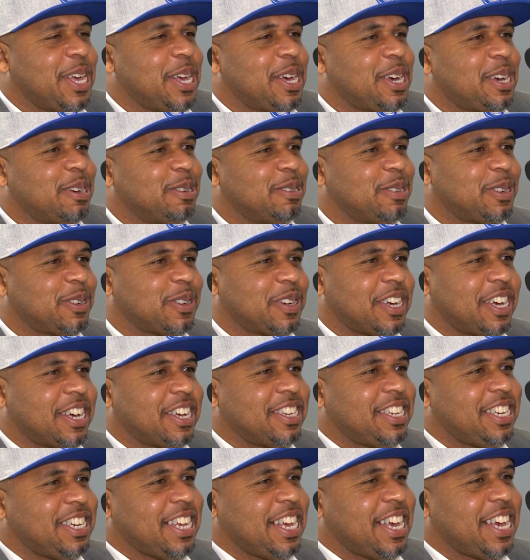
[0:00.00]
Coastal
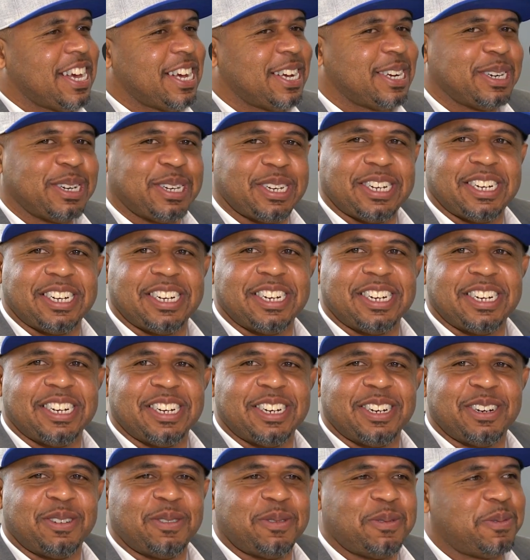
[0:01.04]
Concierge.
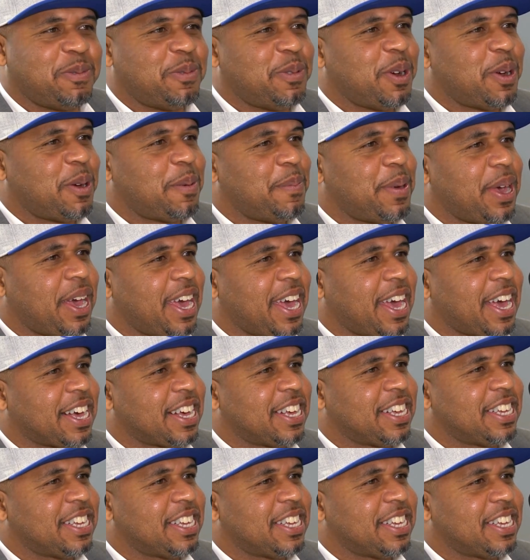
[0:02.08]
We're back.